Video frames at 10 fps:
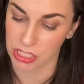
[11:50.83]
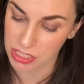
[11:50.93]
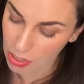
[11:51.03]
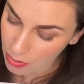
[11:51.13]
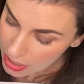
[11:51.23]

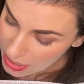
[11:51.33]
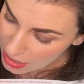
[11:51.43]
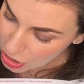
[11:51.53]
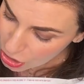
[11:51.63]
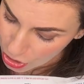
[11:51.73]
So,
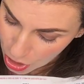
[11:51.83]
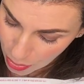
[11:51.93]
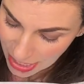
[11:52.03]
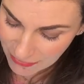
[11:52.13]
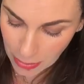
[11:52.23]
you know,
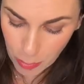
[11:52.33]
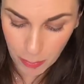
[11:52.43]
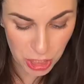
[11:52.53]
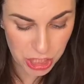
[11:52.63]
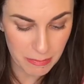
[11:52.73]
if I were
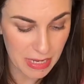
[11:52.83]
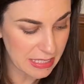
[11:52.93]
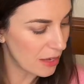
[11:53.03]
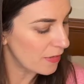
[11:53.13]
pushing myself,